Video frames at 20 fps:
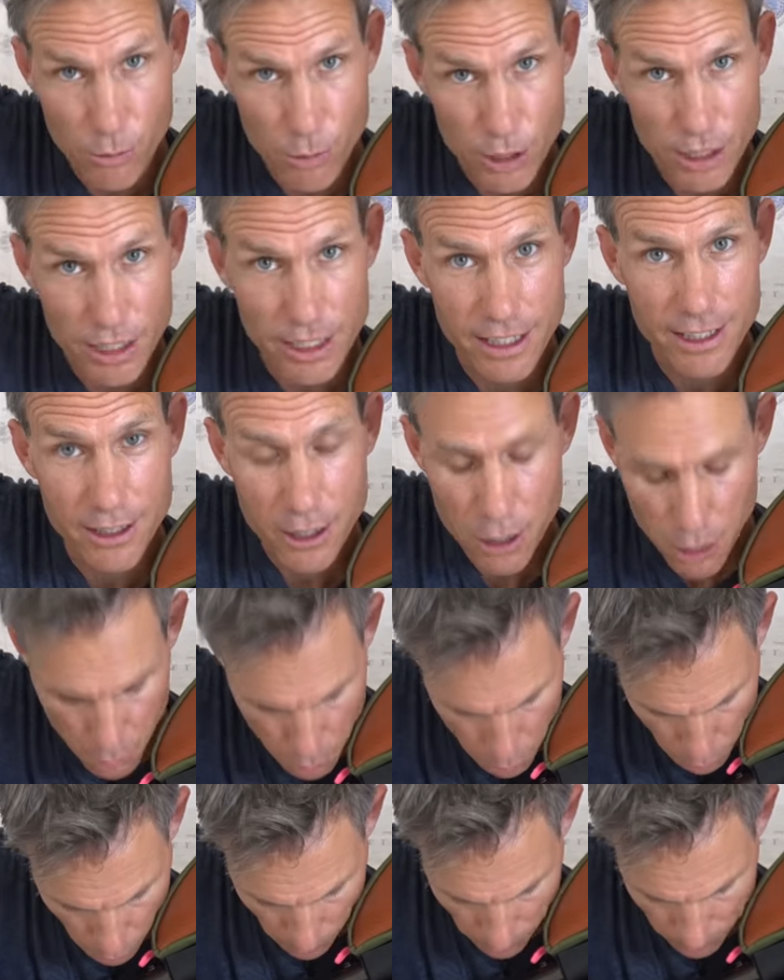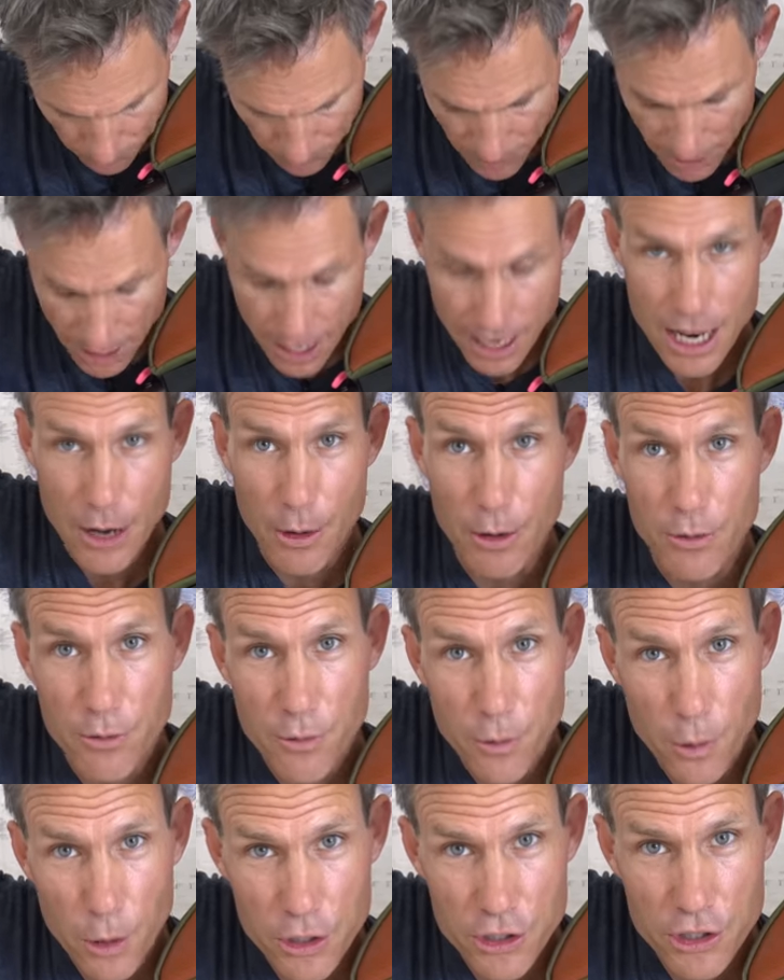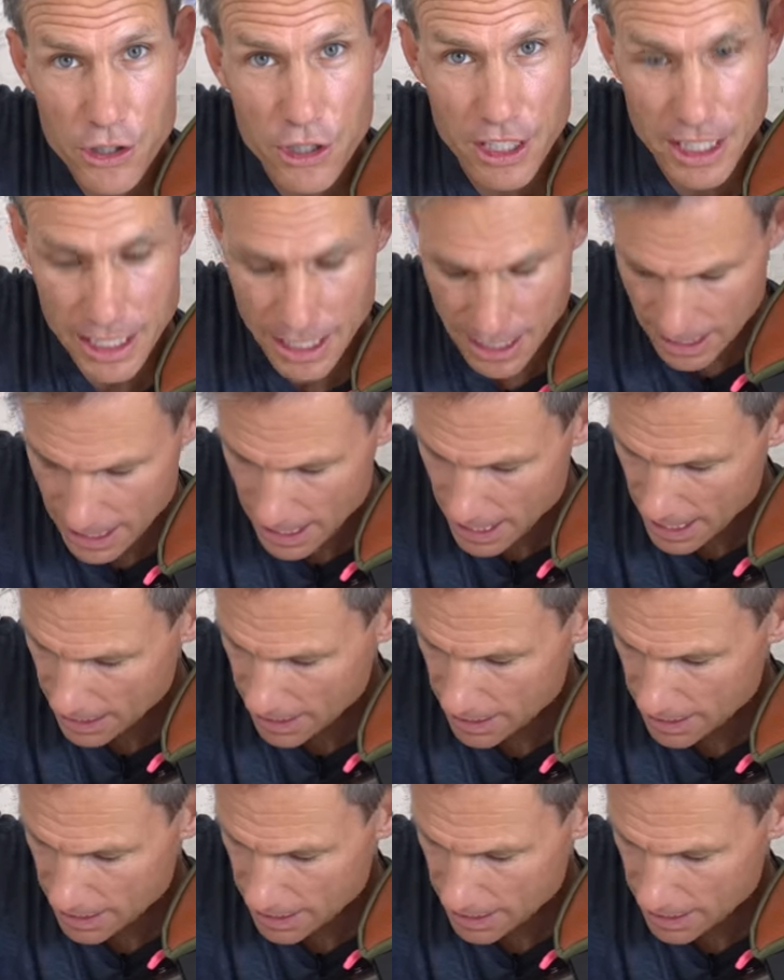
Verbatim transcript: really cool. Now, unfortunately,